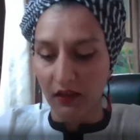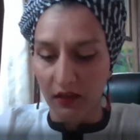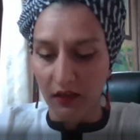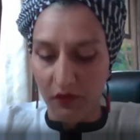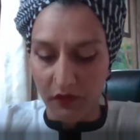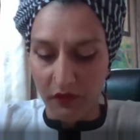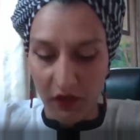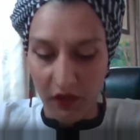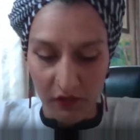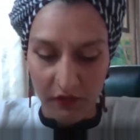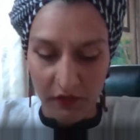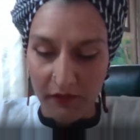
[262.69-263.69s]
Uh, was a very
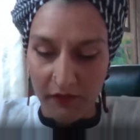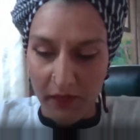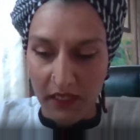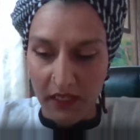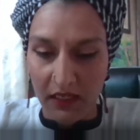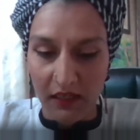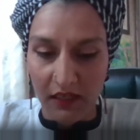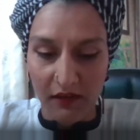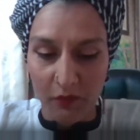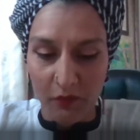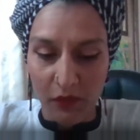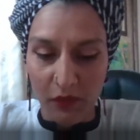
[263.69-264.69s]
good friend of mine,
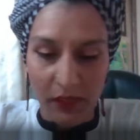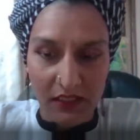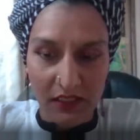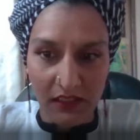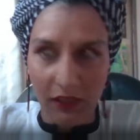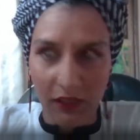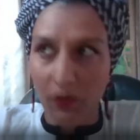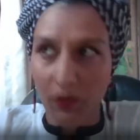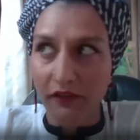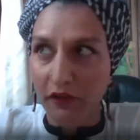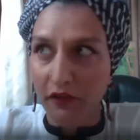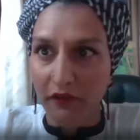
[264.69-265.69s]
and we basically one
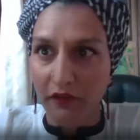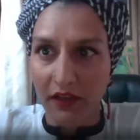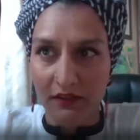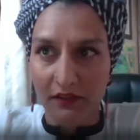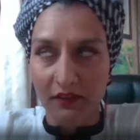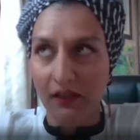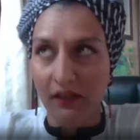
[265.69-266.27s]
of our friends